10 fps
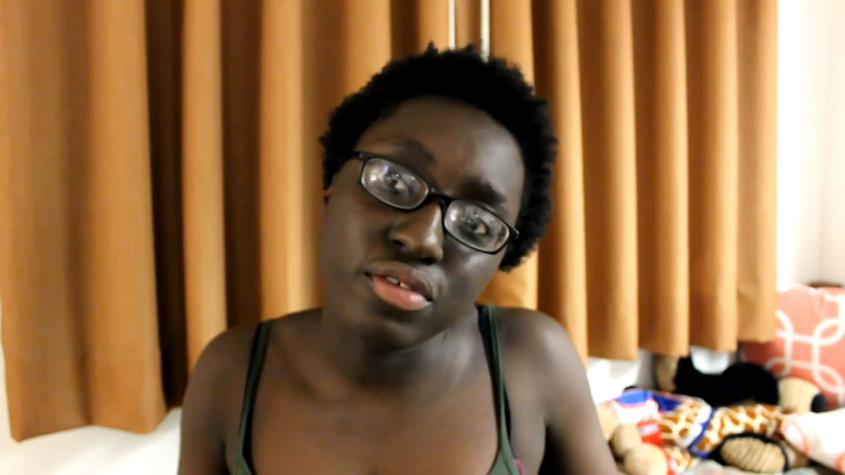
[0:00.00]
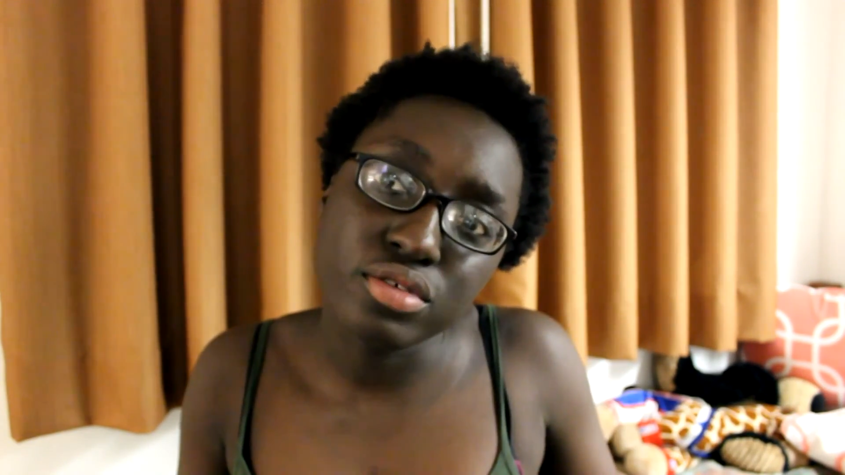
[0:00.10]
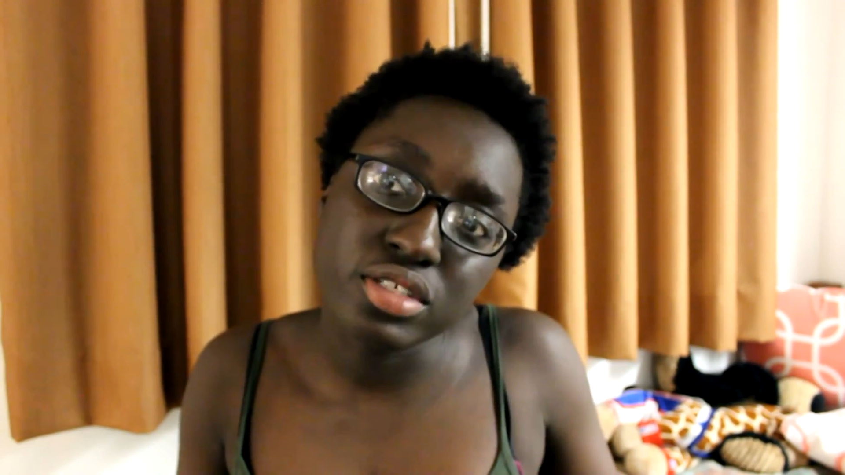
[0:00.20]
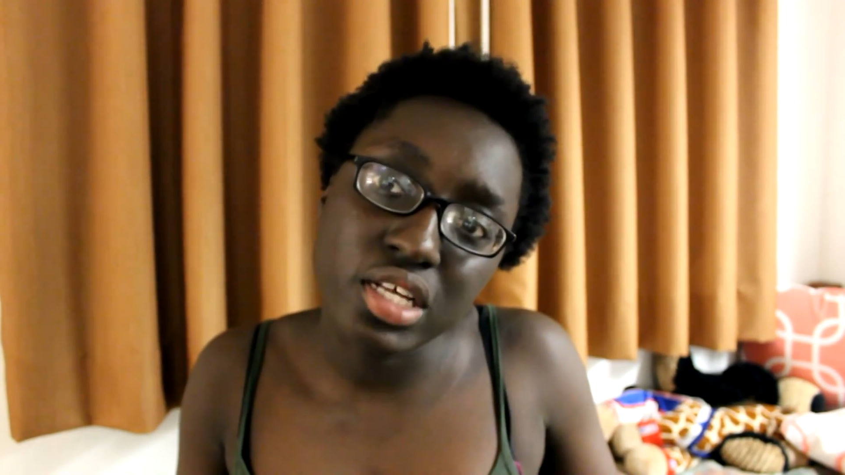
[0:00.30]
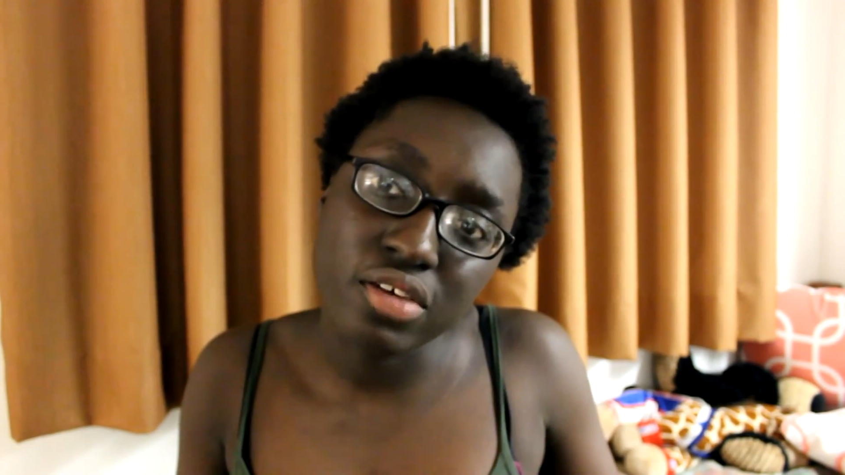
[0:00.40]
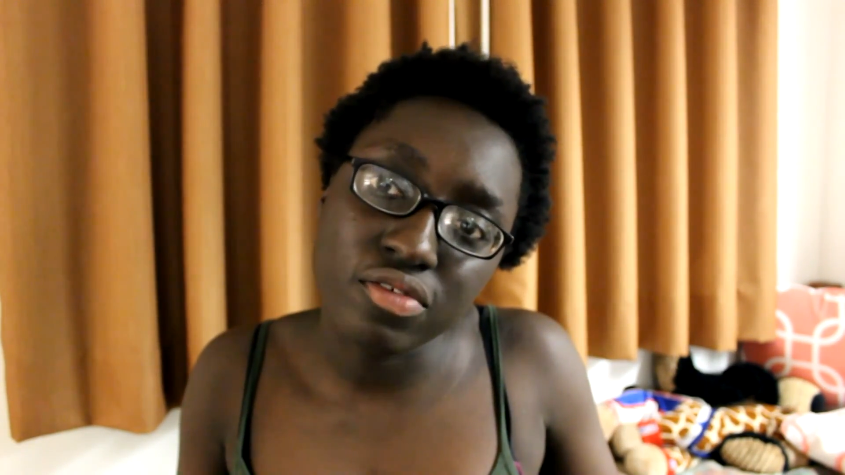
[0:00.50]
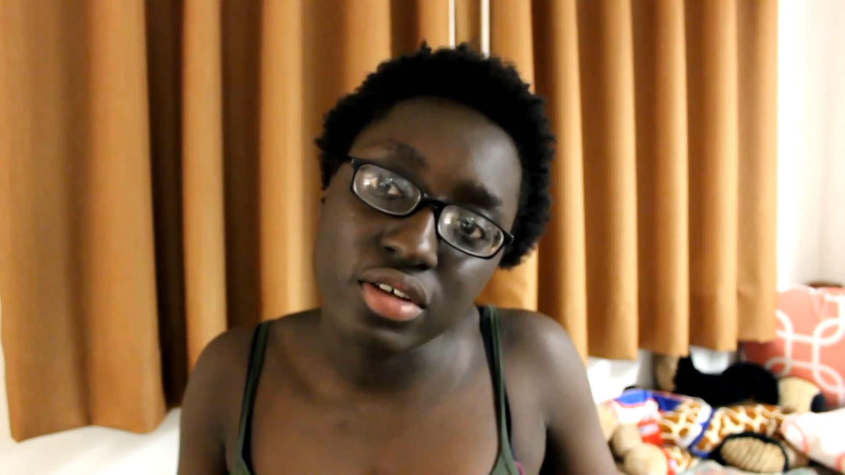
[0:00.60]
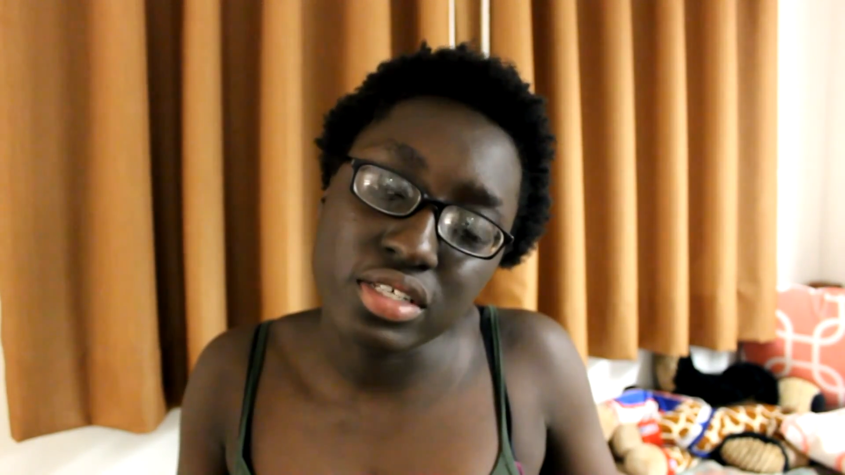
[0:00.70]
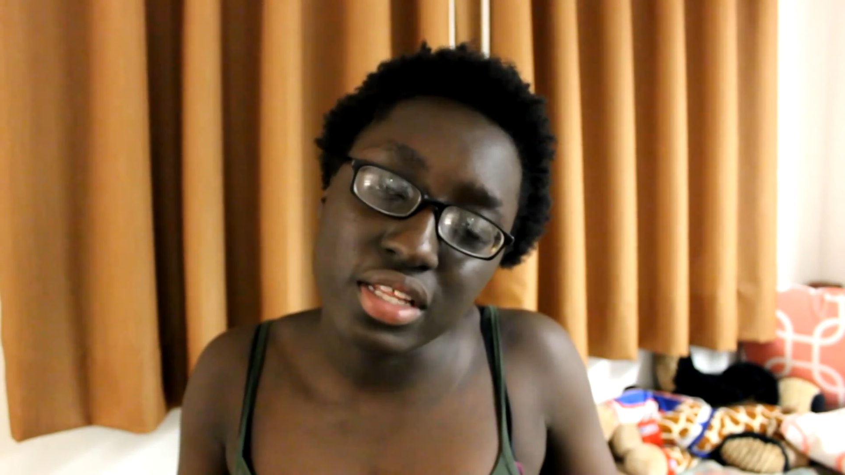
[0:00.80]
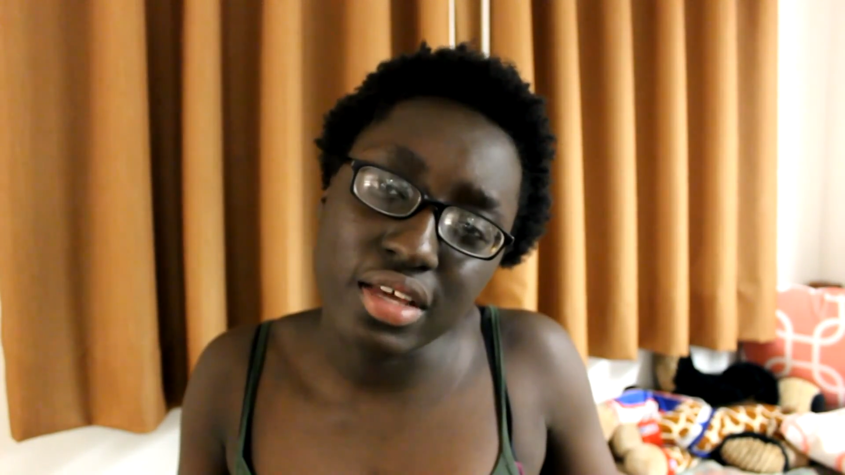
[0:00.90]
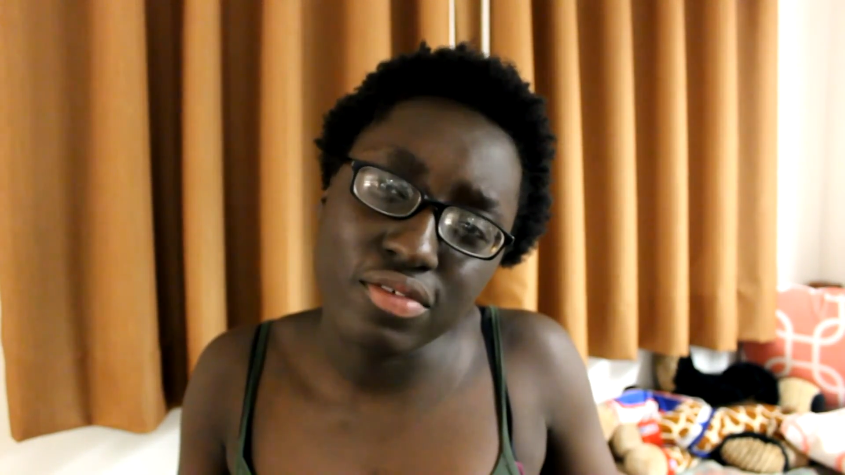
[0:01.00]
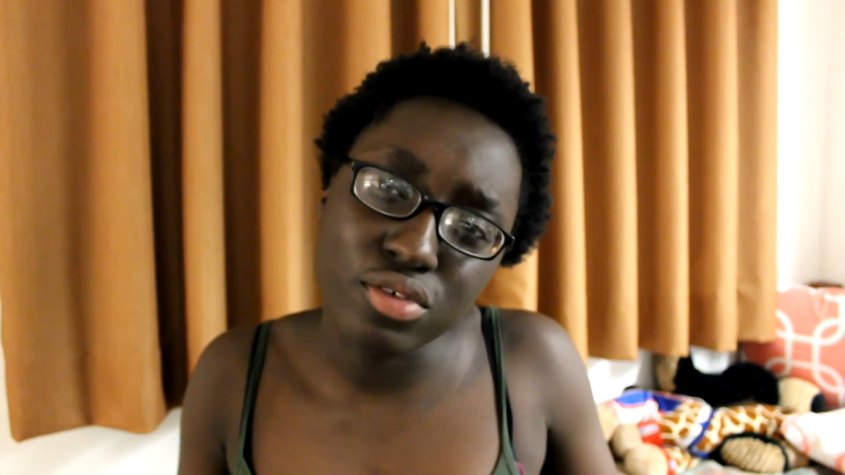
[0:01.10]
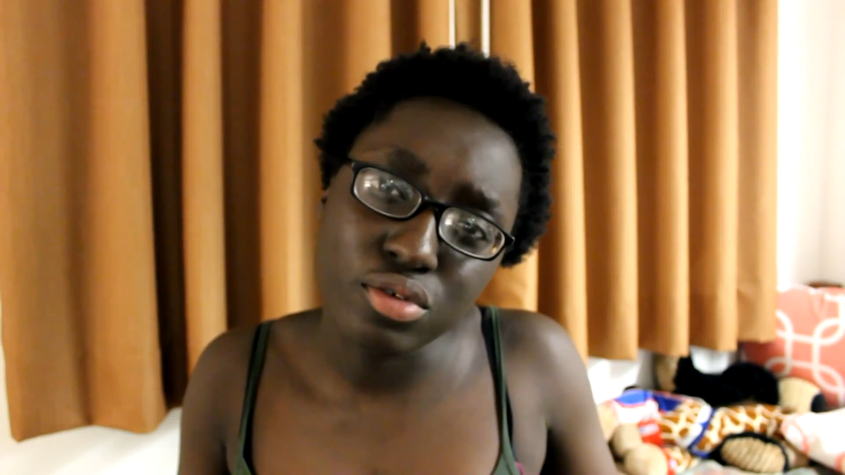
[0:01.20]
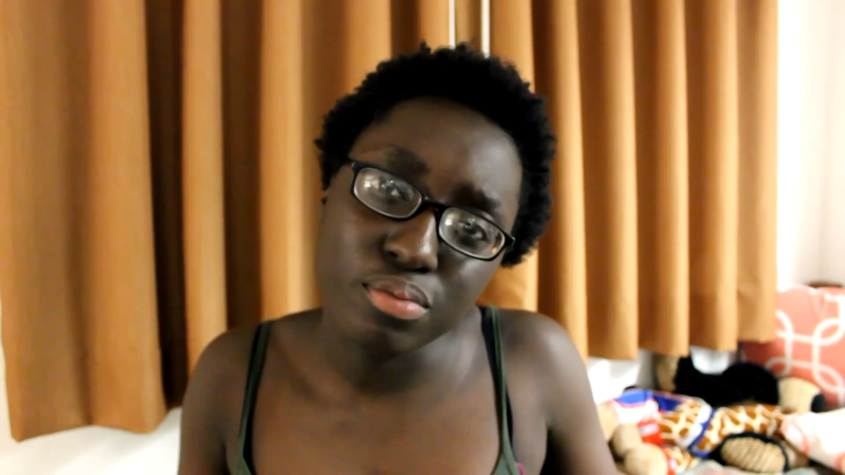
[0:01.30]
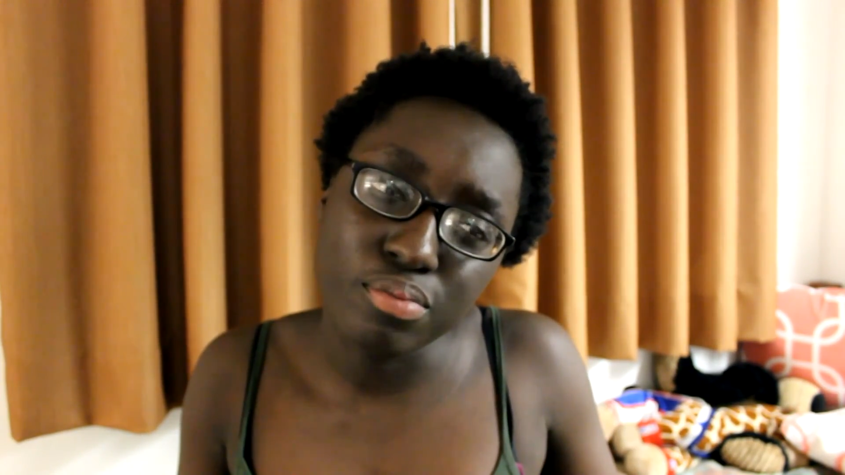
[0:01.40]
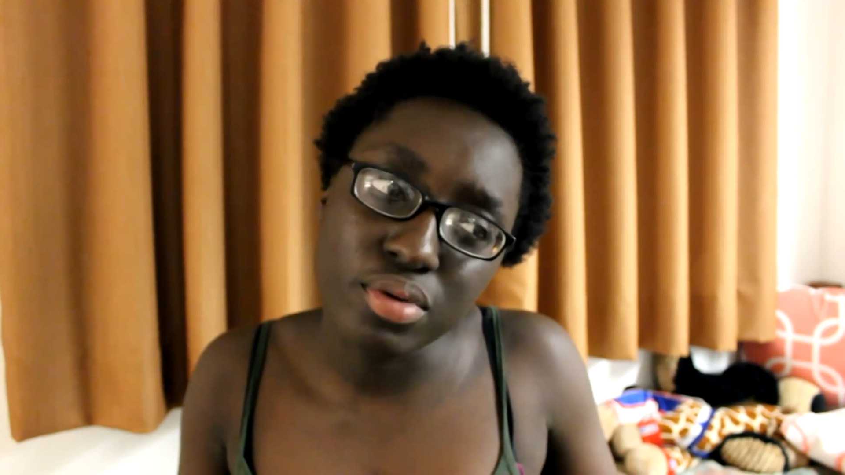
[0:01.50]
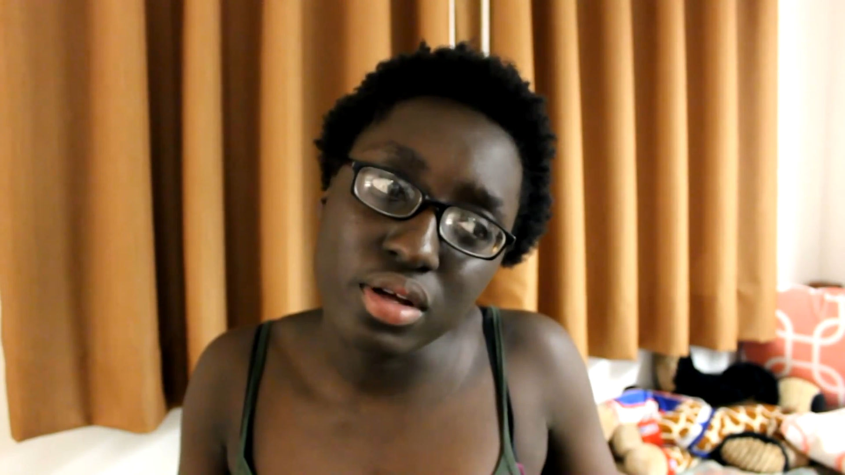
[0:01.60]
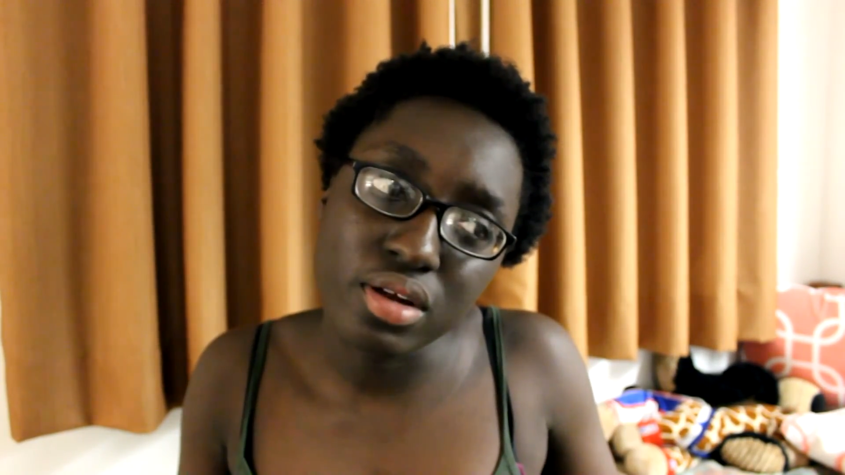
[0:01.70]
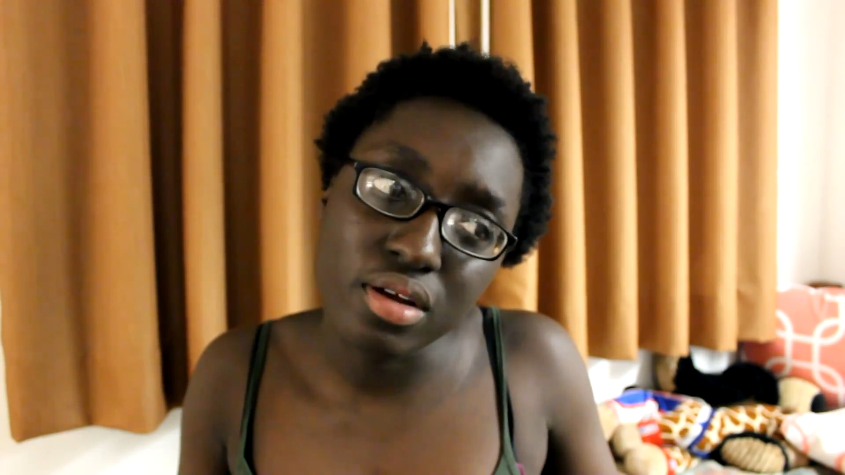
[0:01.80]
food stuff because I like food, but